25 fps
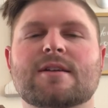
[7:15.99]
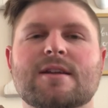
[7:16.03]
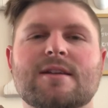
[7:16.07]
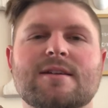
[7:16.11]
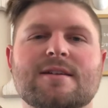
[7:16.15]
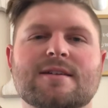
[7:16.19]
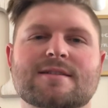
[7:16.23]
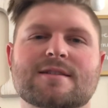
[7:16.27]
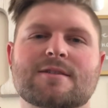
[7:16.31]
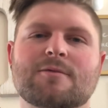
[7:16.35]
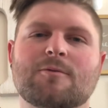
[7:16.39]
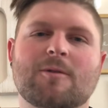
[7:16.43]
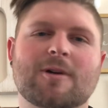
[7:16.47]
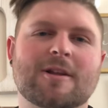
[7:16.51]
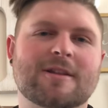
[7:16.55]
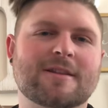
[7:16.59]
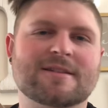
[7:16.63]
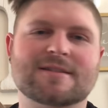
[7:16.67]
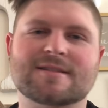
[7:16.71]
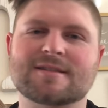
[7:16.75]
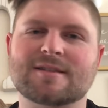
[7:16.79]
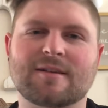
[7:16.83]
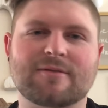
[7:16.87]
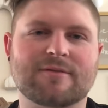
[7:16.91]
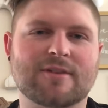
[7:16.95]
He doesn't want
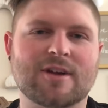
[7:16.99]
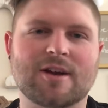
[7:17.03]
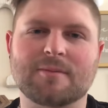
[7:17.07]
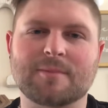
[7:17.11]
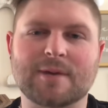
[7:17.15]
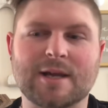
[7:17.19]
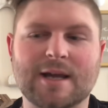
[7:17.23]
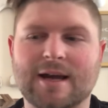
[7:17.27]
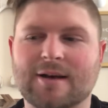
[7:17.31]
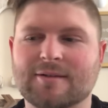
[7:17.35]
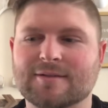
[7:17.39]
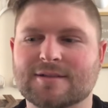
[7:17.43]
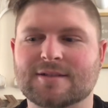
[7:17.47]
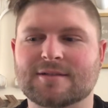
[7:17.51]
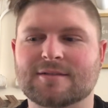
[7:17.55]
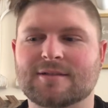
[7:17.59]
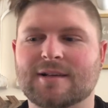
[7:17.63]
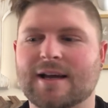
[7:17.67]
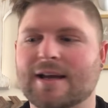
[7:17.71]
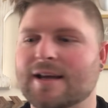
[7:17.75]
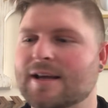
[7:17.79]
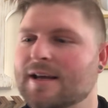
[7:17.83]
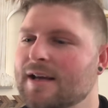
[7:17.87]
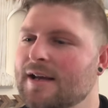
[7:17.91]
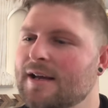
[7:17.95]
this stuff coming out to
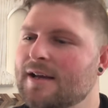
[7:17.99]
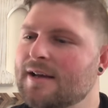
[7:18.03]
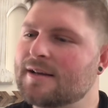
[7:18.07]
light.